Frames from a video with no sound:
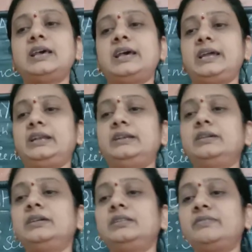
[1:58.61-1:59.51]
and
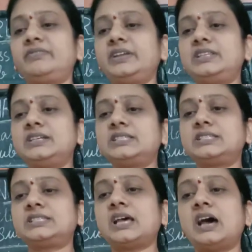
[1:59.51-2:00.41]
the
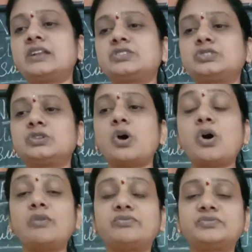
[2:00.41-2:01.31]
feathers are
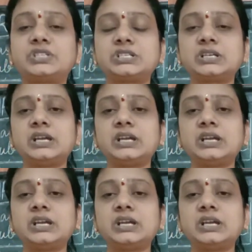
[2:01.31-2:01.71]
soft